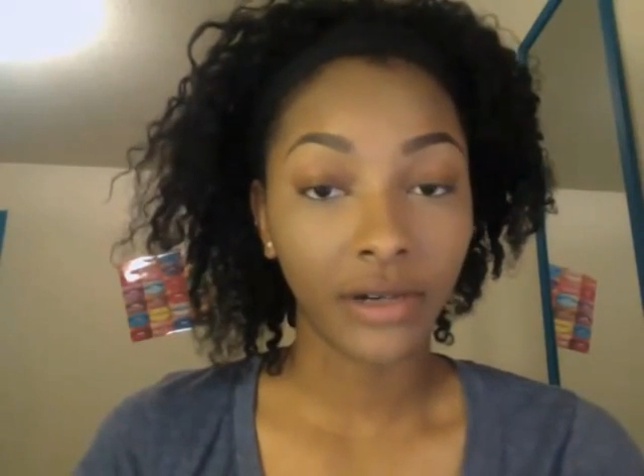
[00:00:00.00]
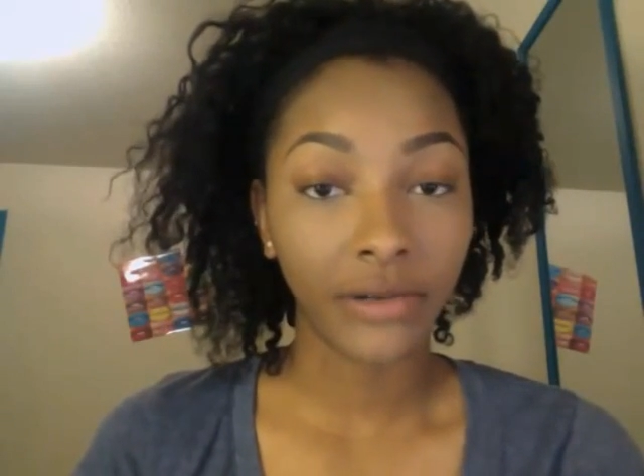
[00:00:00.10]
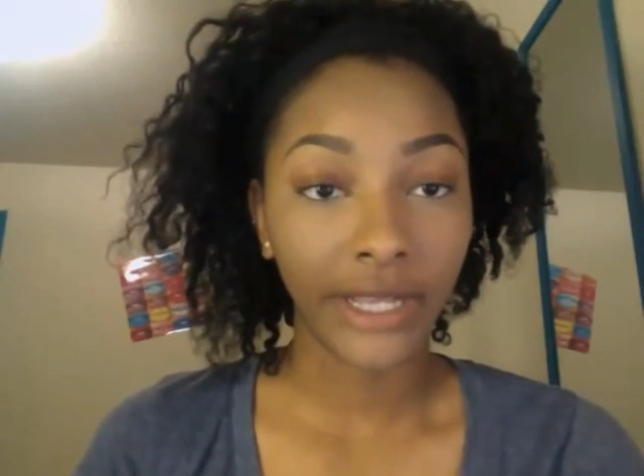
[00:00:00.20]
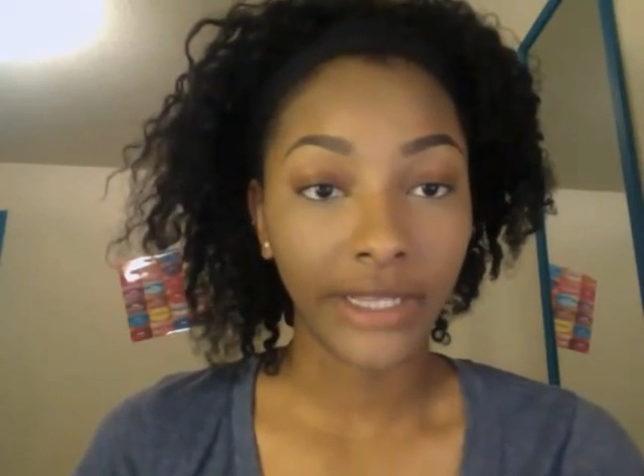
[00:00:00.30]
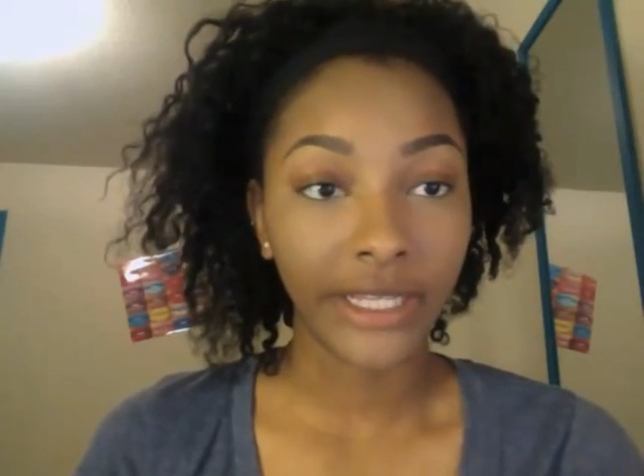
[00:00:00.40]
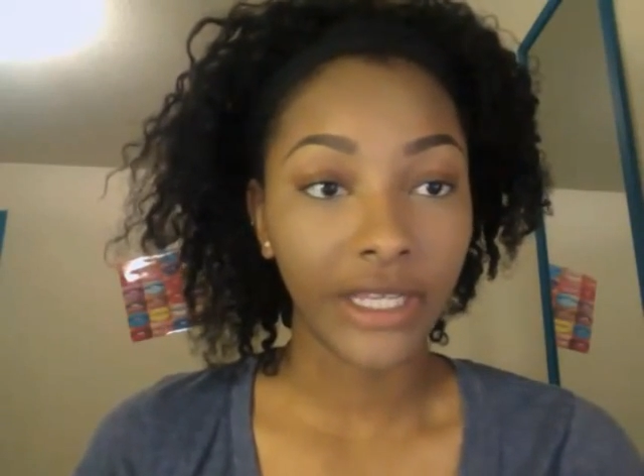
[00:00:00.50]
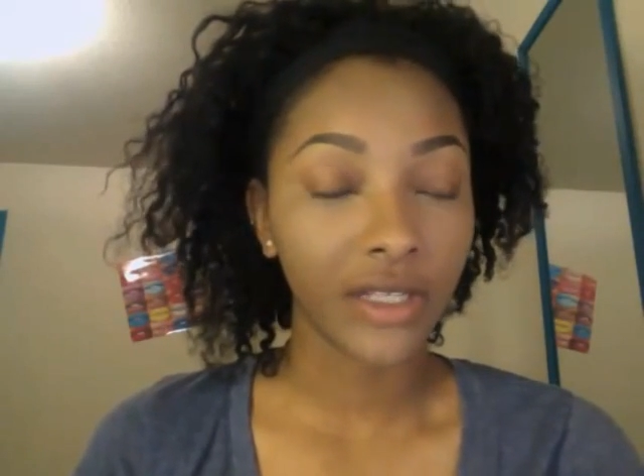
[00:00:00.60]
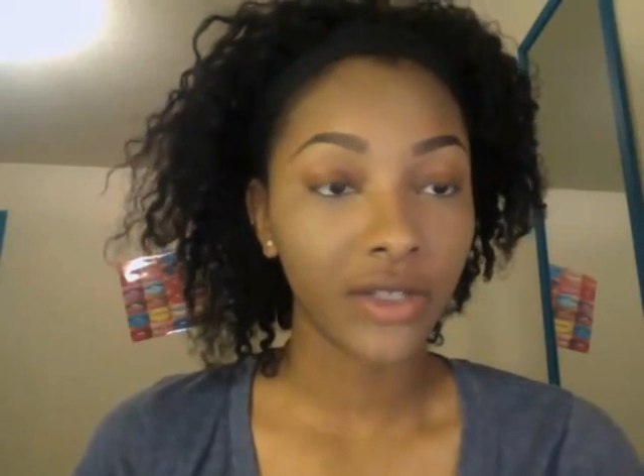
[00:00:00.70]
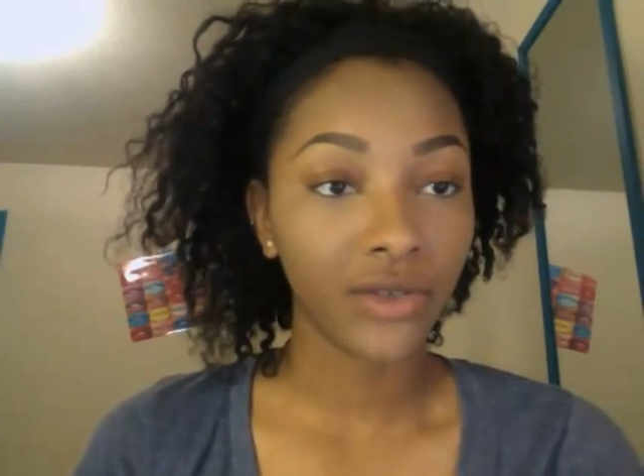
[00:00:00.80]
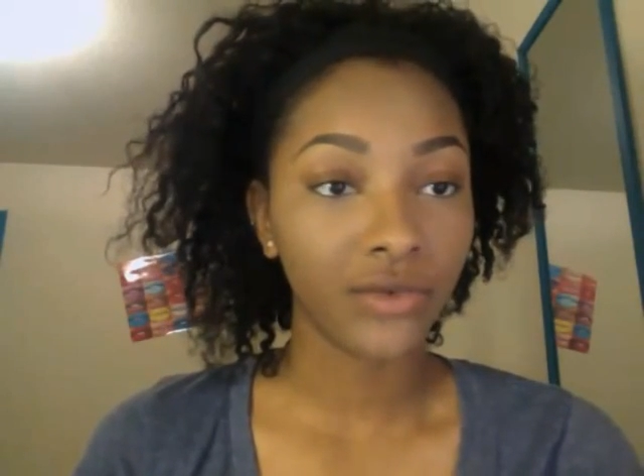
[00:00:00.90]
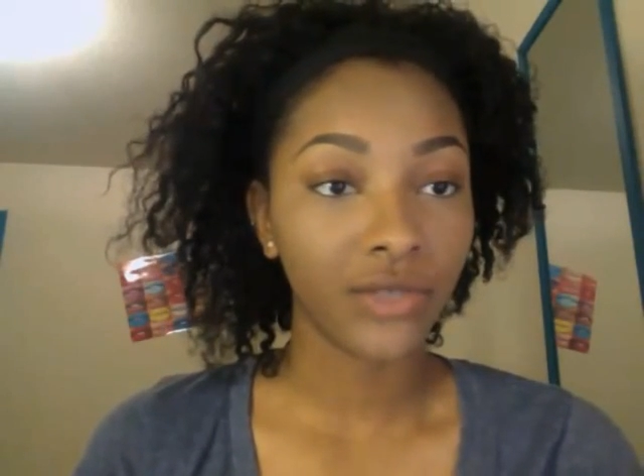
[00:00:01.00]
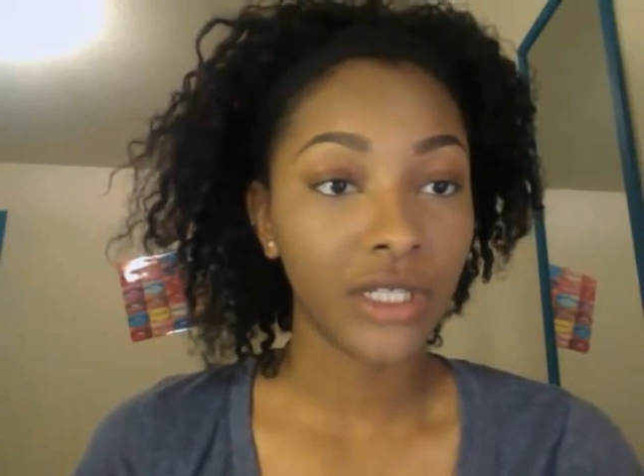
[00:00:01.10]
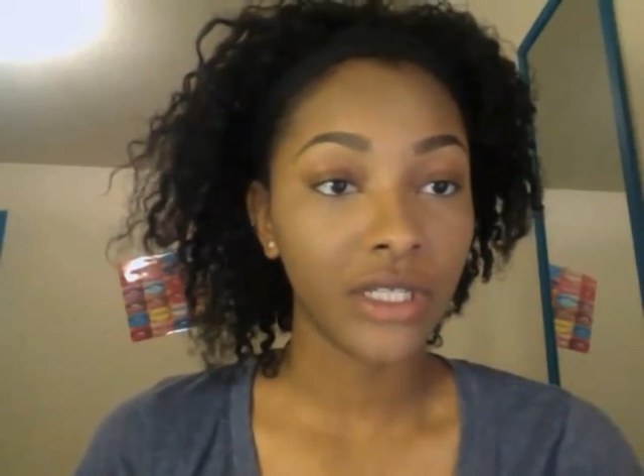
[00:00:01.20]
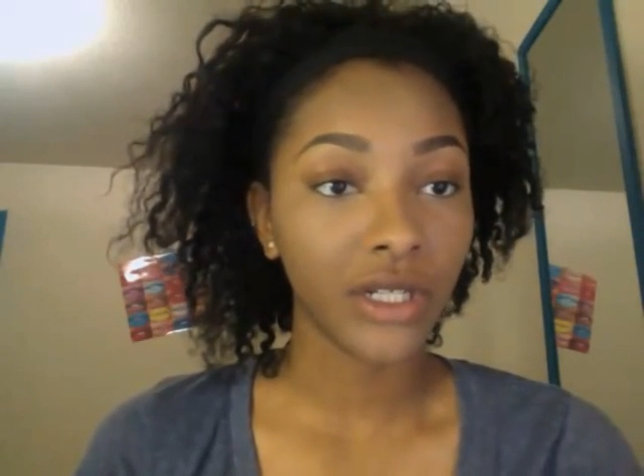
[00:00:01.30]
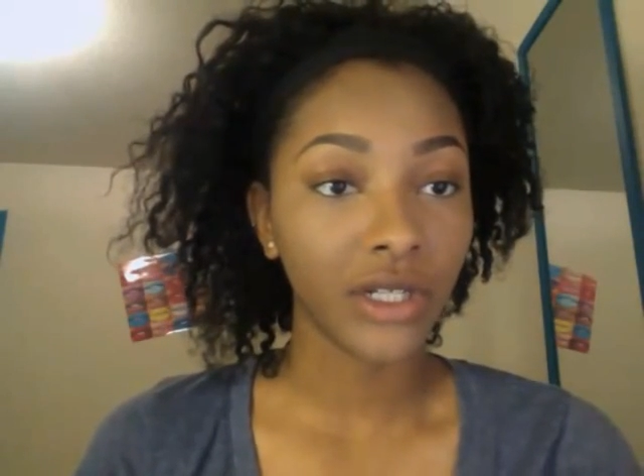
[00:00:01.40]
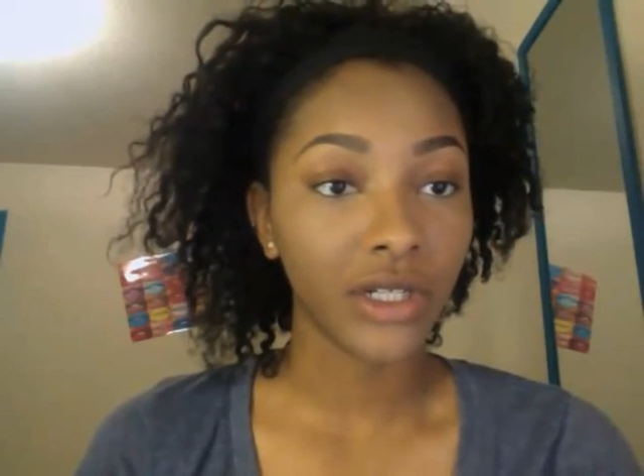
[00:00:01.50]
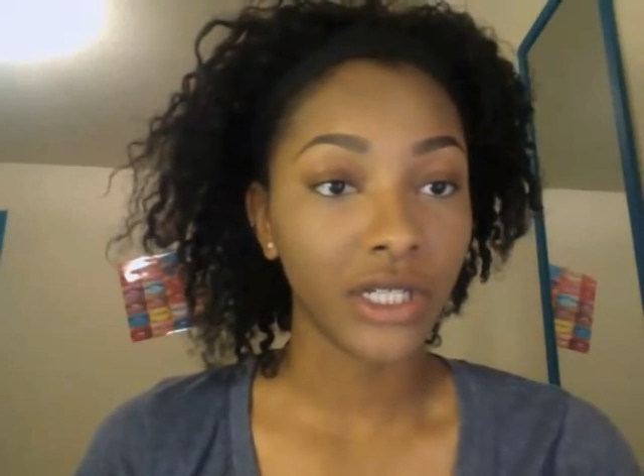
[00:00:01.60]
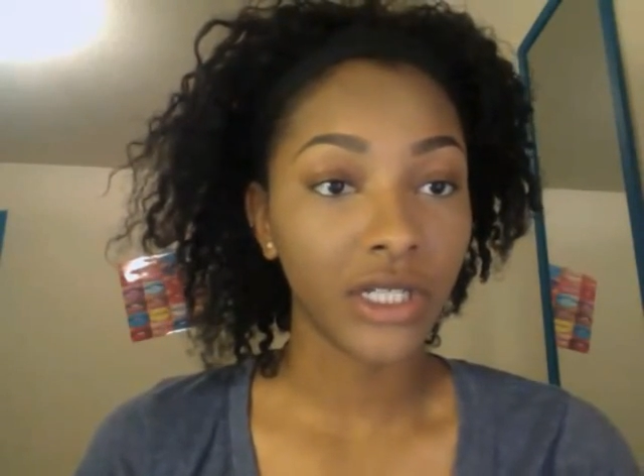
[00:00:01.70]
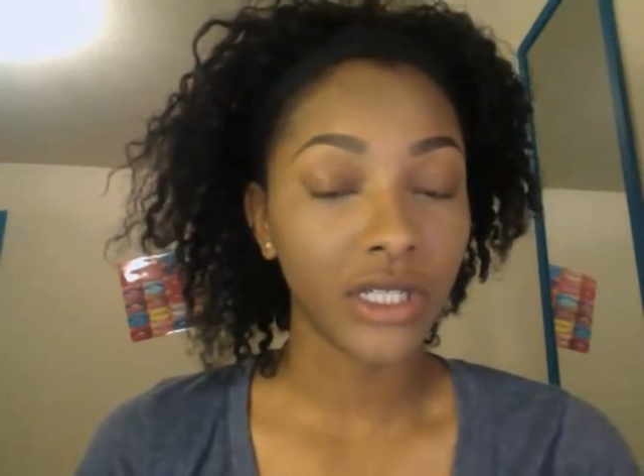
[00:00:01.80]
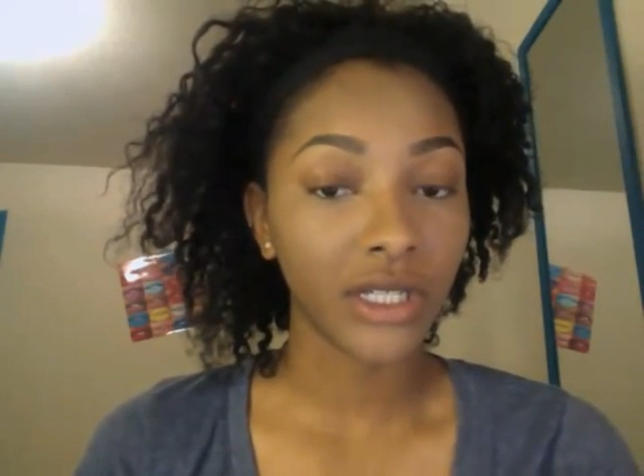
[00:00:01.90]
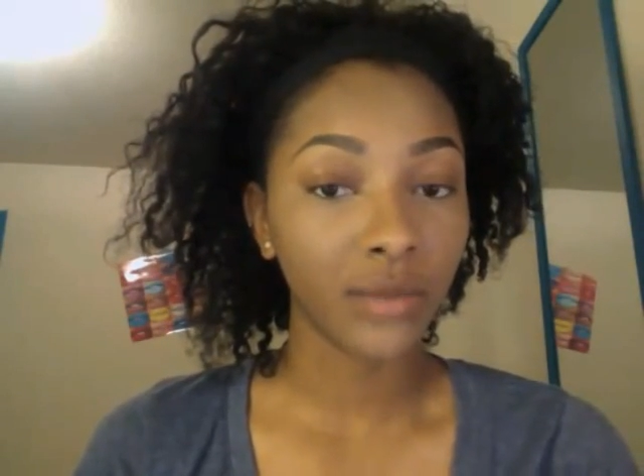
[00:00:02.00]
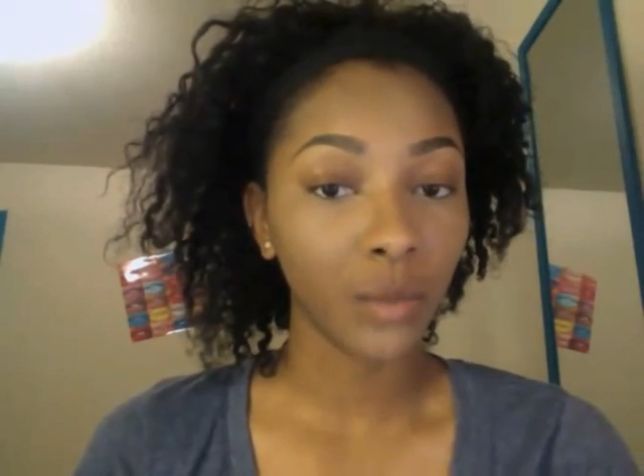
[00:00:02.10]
correctly is to just suck your cheeks in.